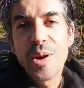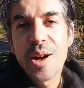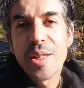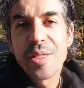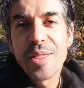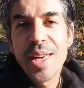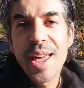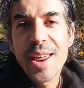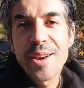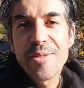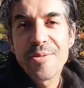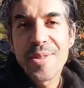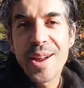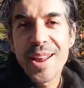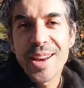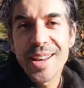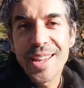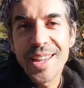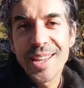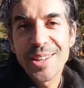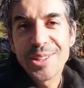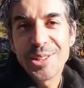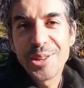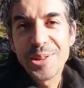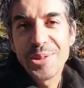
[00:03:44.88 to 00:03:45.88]
are then
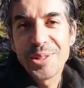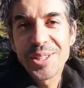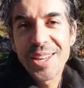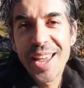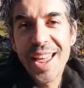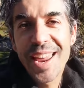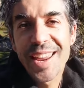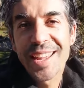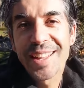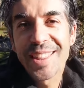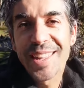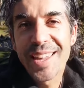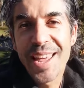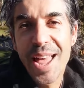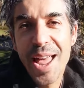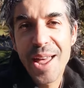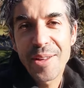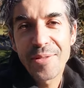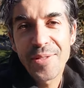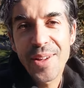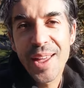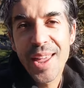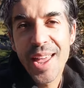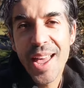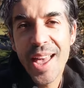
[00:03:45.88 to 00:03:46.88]
ready to take the
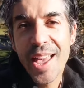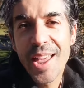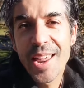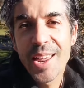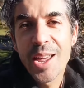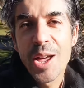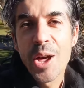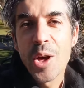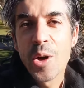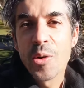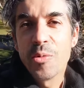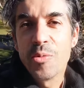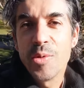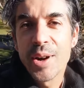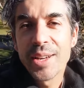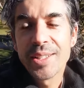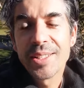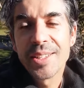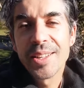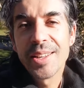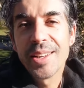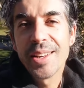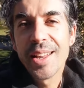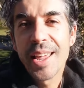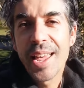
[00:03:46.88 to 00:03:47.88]
FAA
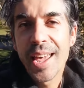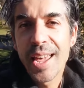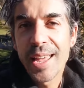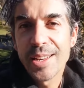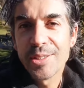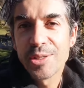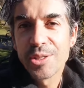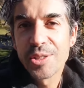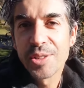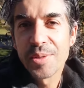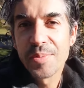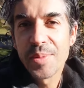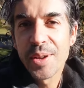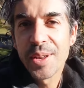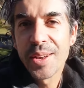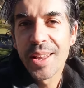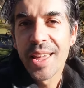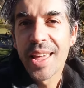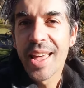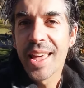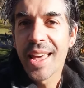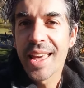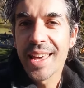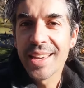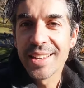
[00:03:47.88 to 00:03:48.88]
written instrument
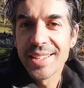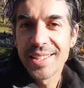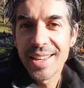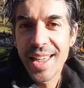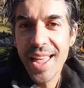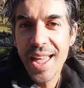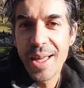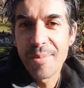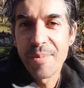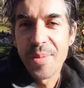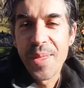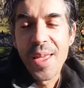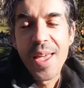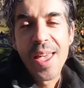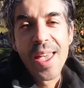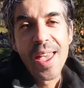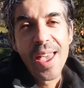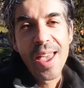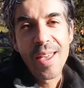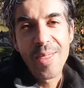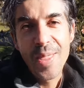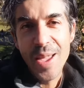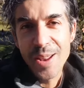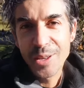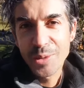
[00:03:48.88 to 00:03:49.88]
exam.
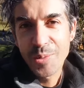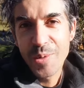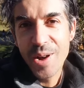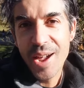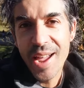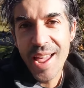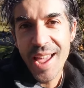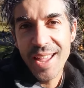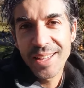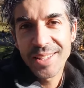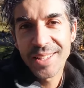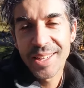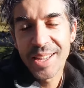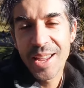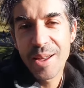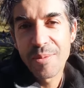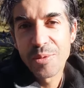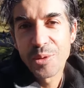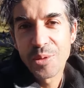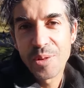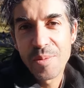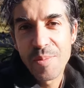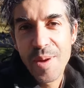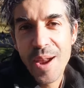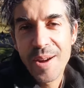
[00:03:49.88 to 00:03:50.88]
And that's why I had to come
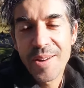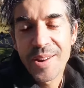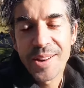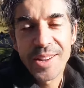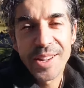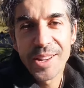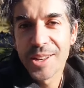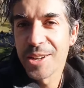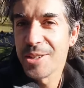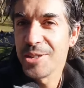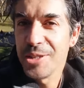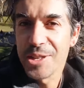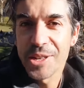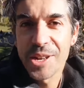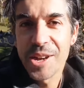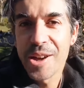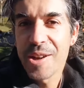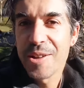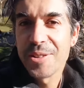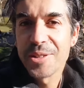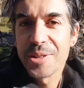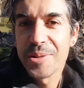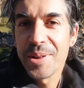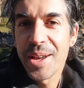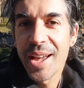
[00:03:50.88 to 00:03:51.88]
to America, because you
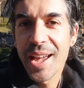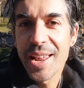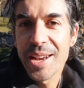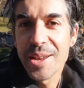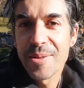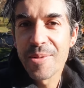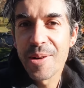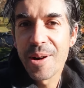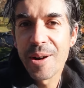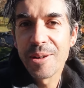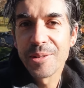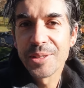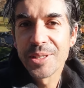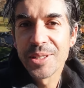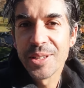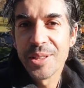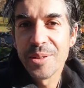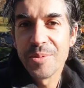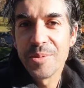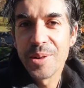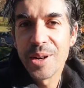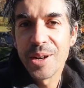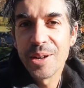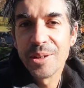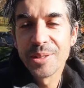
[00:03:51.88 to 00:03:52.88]
can't do it anywhere else in
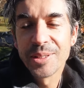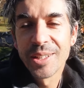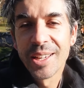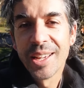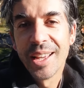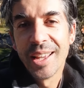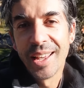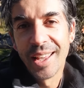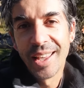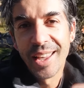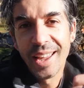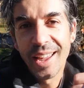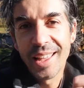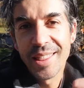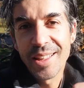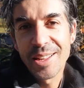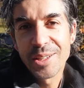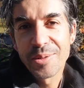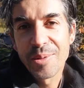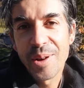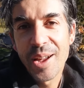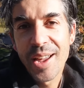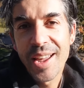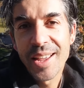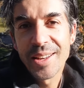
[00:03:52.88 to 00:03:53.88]
the world. And
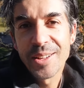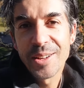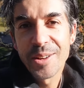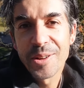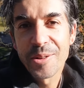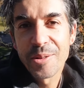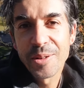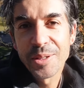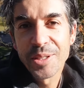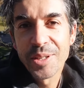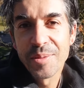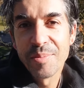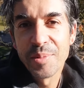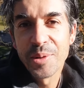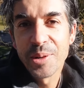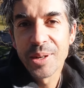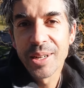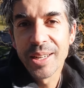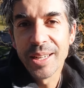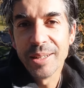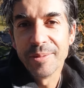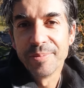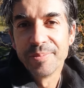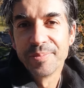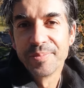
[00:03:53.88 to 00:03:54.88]
that's why I headed across to Brooklyn.